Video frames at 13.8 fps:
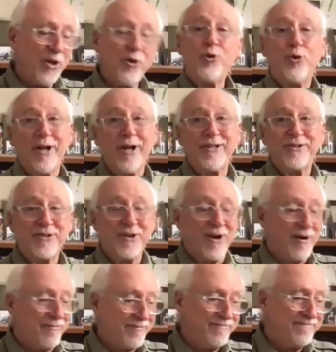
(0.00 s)
Great
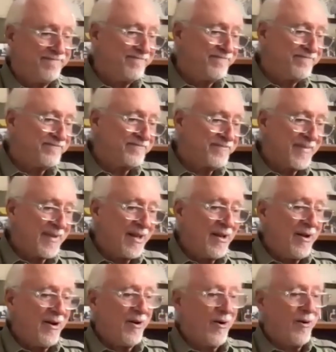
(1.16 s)
stuff.
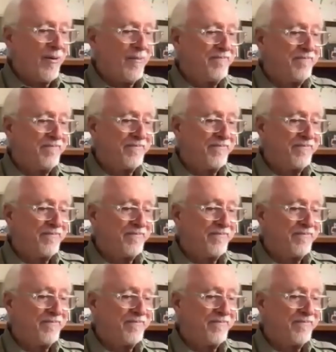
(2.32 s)
Um,